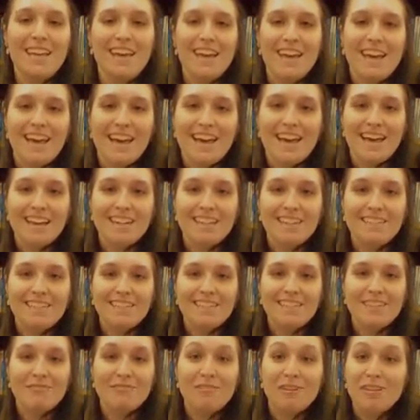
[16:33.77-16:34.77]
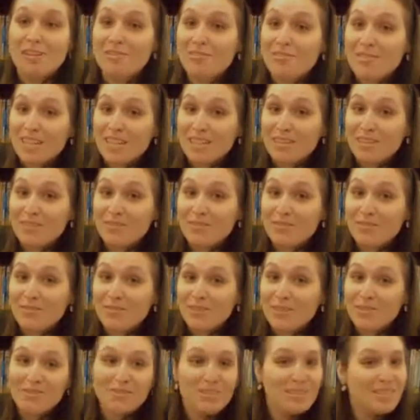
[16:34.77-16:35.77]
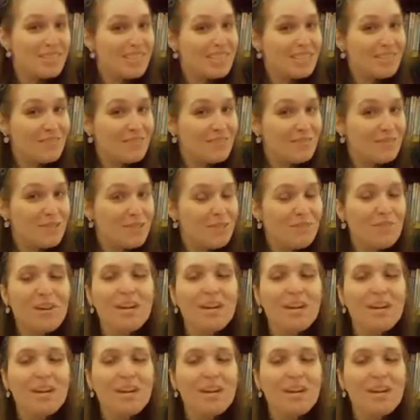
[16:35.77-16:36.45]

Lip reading: And if I don't hear from you or see from you,